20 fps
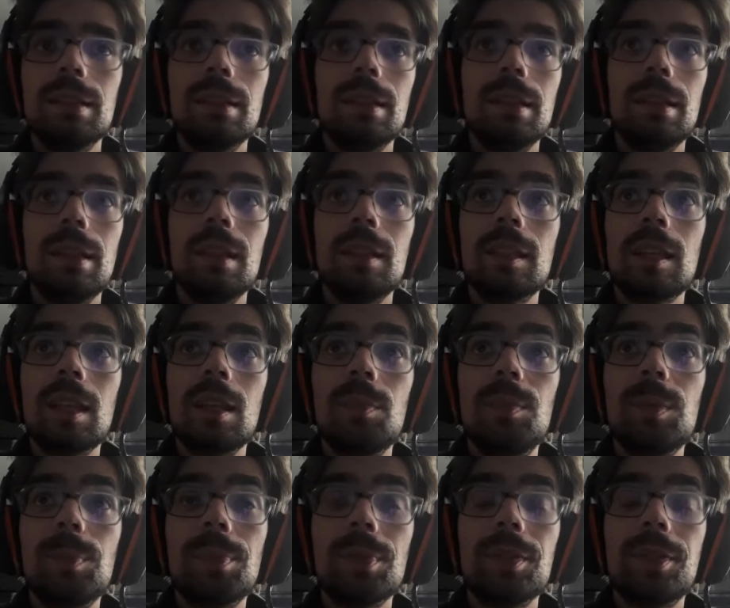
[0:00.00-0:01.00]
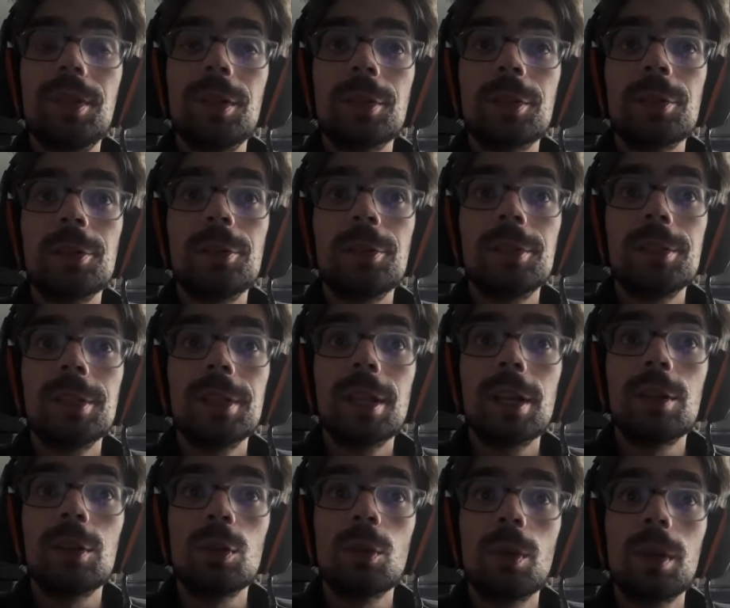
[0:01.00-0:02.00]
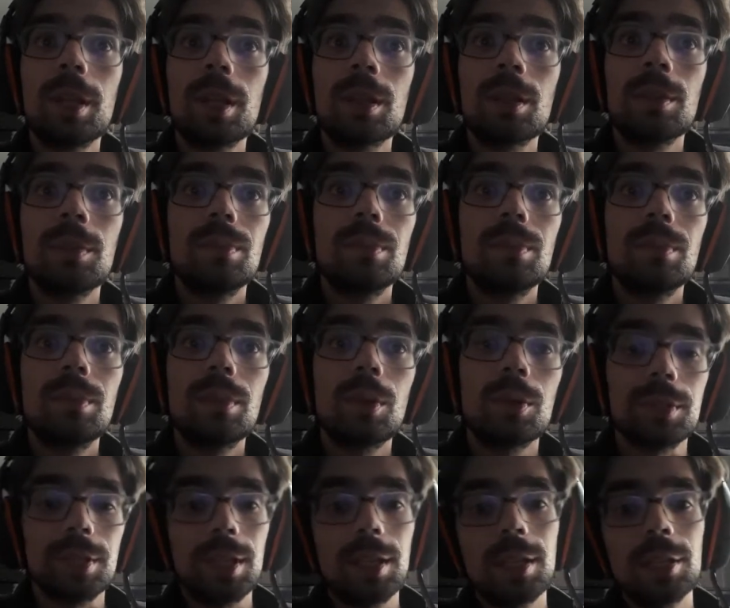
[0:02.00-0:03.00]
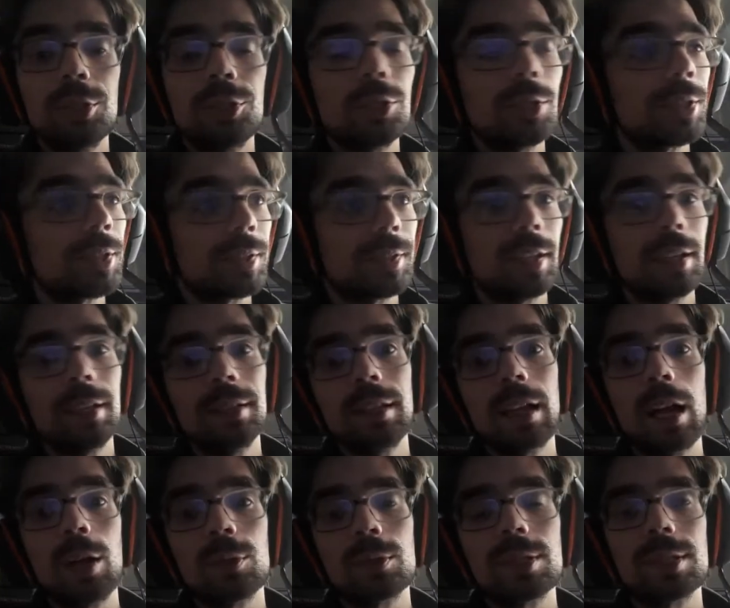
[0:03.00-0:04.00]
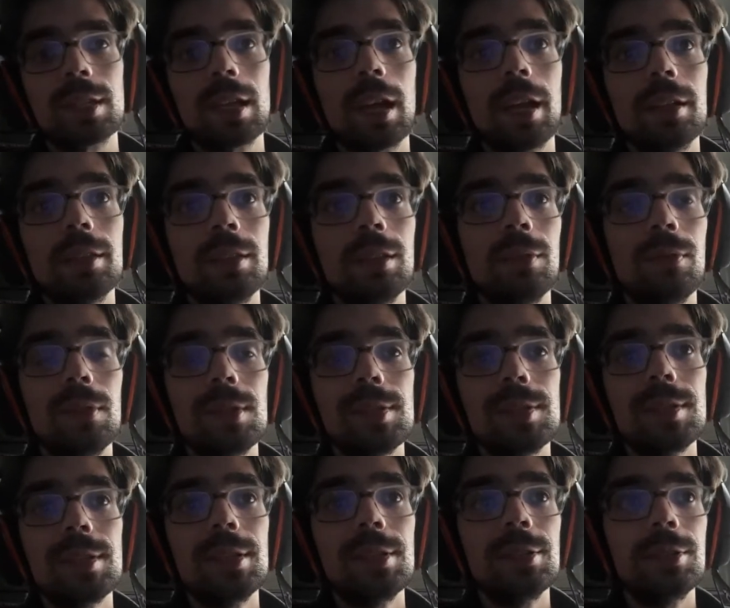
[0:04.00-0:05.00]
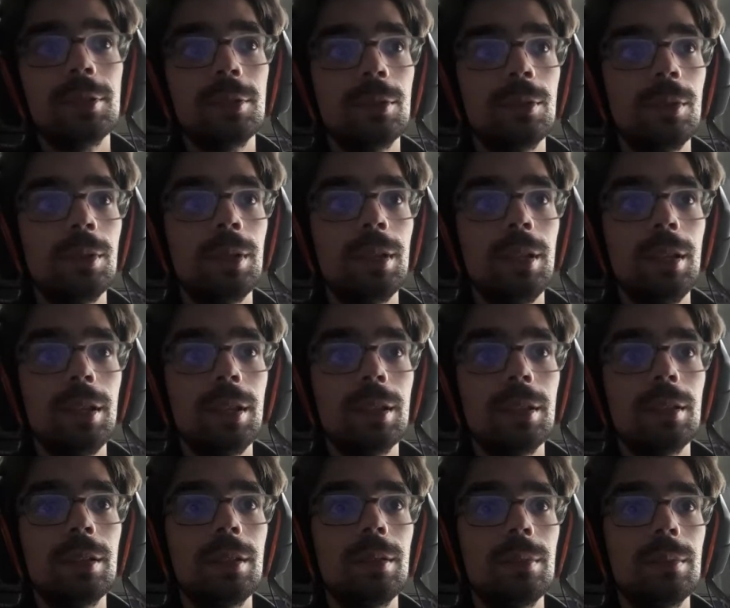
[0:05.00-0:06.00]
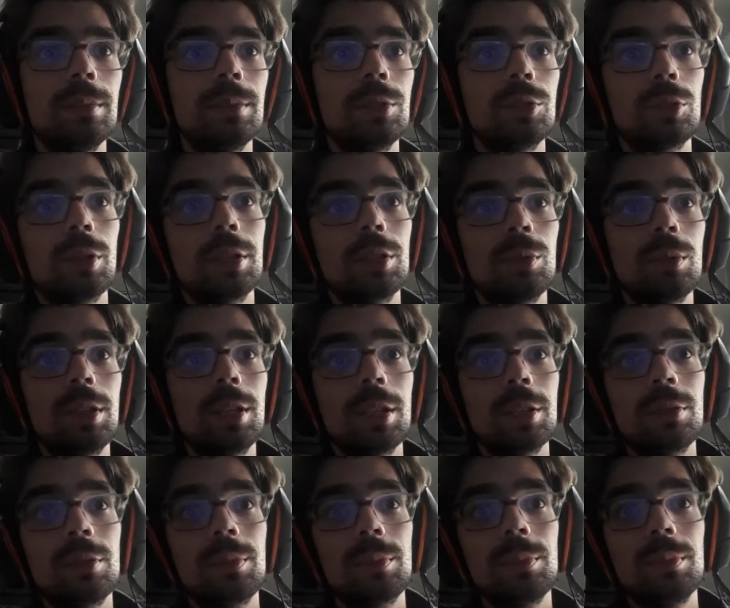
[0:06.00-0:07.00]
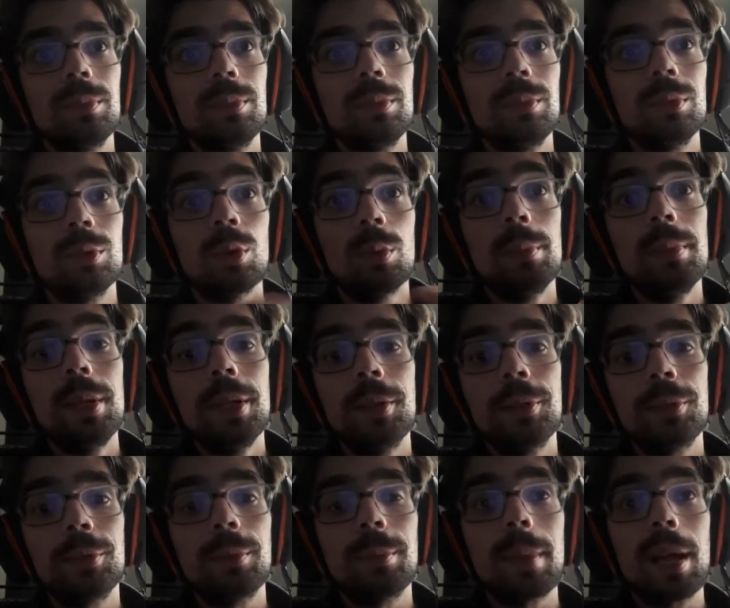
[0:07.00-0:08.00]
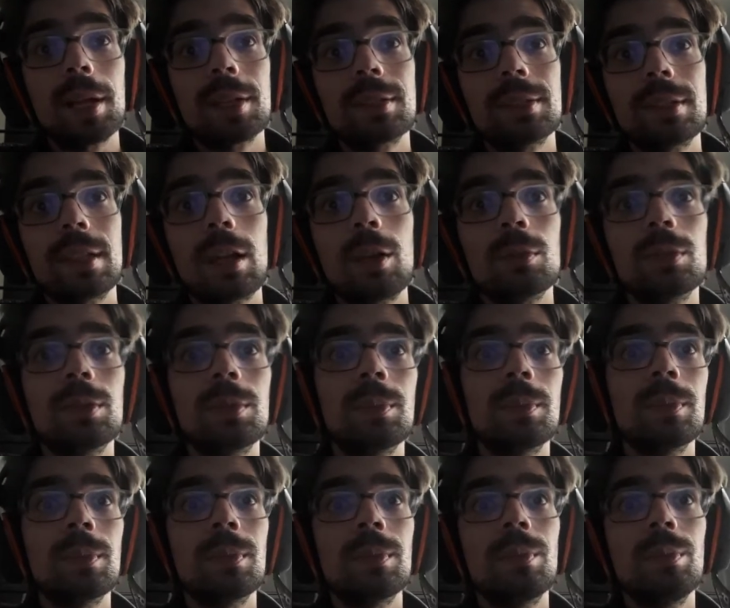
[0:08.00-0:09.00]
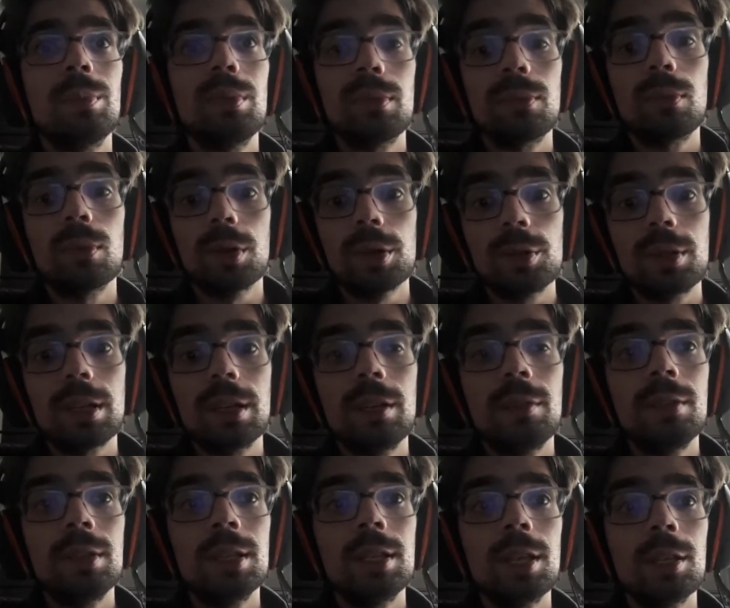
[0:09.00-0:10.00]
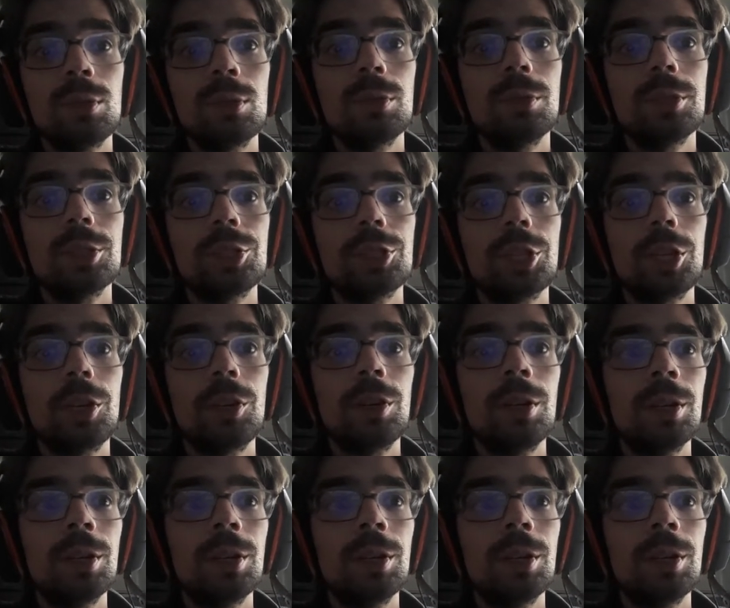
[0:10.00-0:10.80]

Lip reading: it can be particularly annoying, because he can just stand outside. If he sees you, he can try to get your meter maxed out before you can even get to the chair.